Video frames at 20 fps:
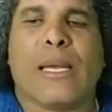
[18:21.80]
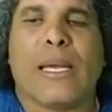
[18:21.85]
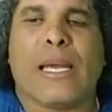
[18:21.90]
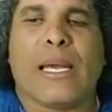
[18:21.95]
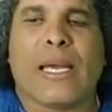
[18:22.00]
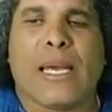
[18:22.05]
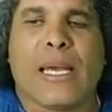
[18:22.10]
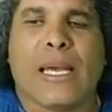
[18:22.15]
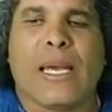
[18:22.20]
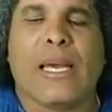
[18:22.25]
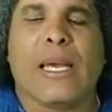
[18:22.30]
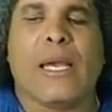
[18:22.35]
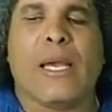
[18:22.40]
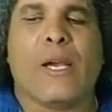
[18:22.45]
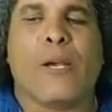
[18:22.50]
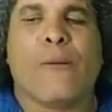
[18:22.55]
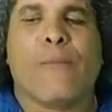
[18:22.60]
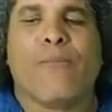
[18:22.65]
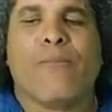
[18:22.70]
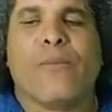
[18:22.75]

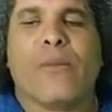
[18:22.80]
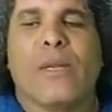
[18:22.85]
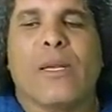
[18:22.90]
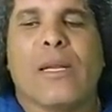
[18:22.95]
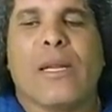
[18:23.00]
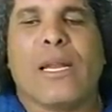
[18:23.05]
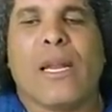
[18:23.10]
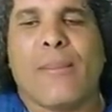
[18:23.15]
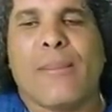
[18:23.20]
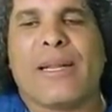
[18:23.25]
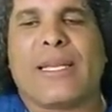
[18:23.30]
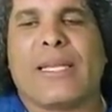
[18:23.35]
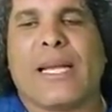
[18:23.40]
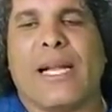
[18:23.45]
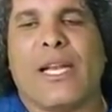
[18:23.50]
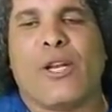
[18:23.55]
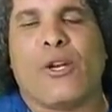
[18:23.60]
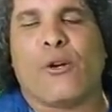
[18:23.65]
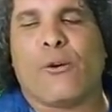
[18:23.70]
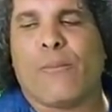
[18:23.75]
He, let me
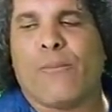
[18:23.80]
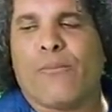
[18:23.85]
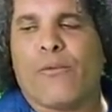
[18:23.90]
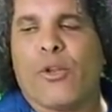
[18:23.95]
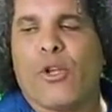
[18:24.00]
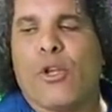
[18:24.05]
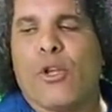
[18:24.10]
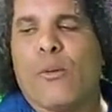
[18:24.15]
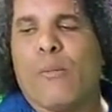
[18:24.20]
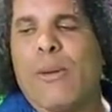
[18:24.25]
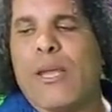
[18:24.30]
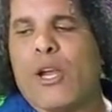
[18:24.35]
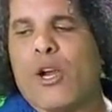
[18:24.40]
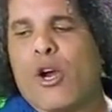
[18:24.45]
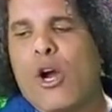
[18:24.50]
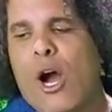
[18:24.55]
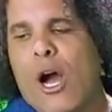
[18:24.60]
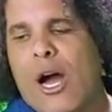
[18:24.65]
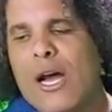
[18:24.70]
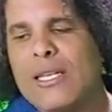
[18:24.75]
tell you,
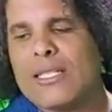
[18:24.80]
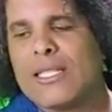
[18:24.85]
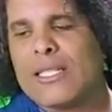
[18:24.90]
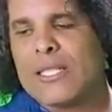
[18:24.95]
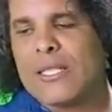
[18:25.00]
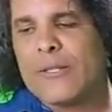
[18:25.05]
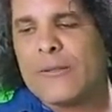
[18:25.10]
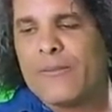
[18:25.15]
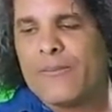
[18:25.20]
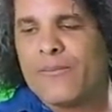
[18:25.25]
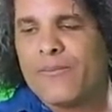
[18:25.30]
because